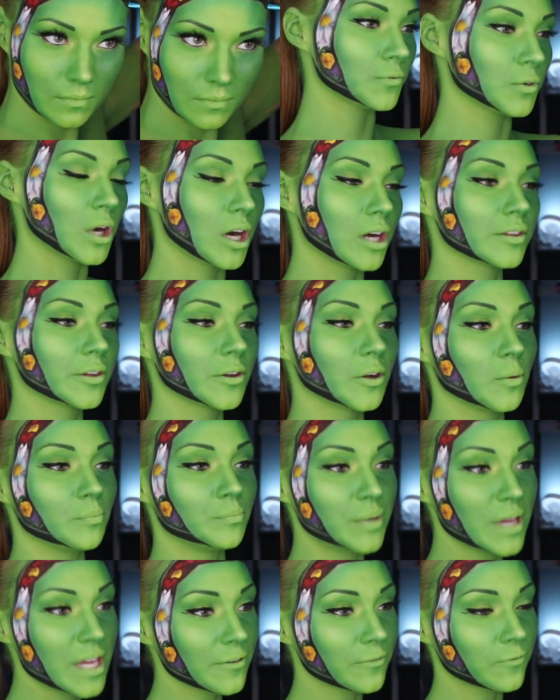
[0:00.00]
For our little
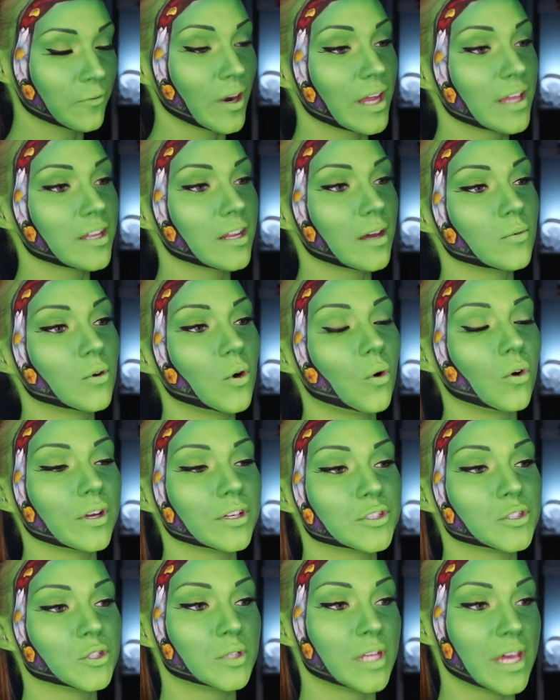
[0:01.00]
bee friend, I'm
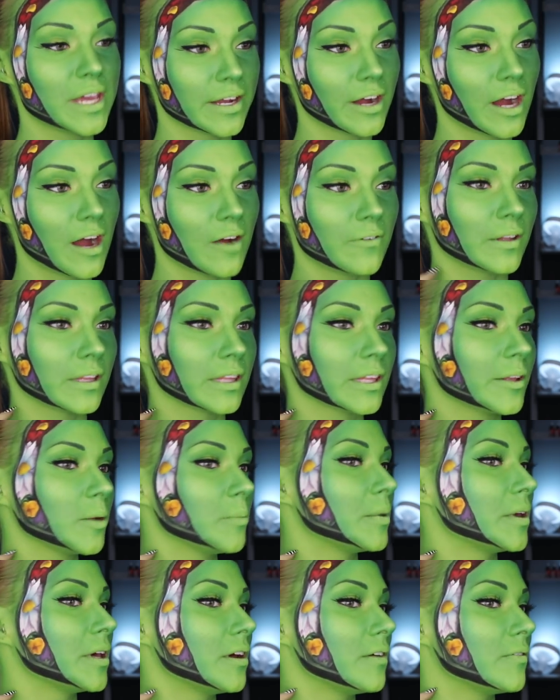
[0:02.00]
going to take off a little
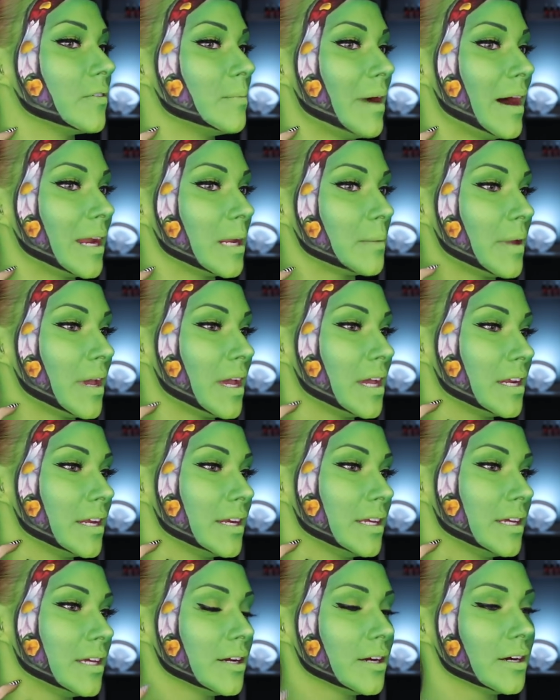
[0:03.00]
bit of the body paint
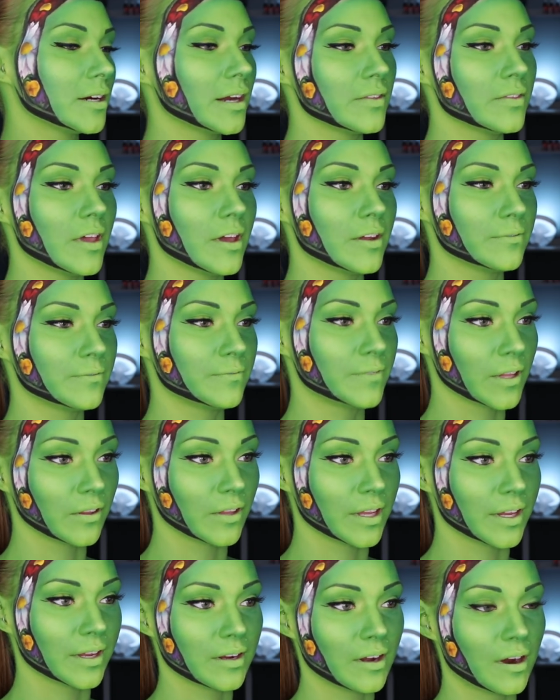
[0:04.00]
in here and then fill
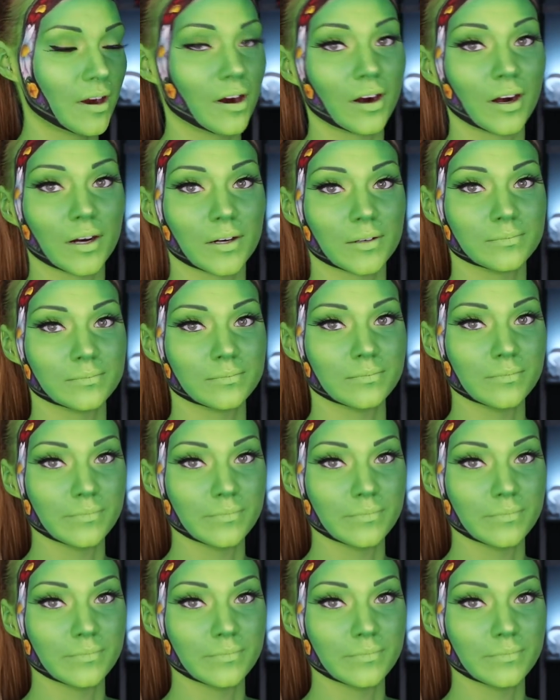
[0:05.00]
in our